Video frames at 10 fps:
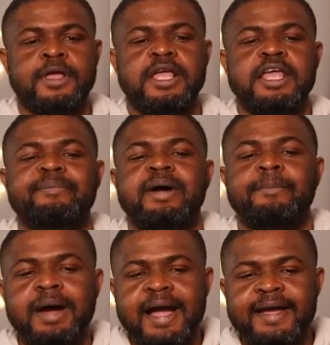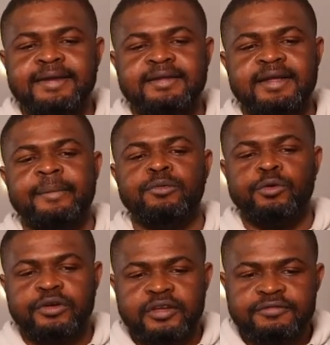in my mind, I'm
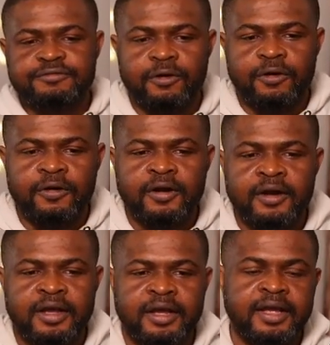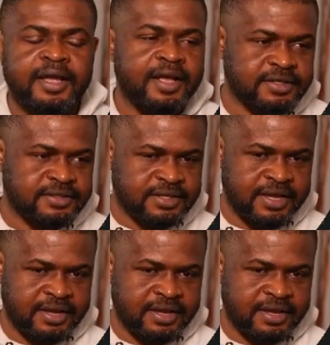looking for a sell,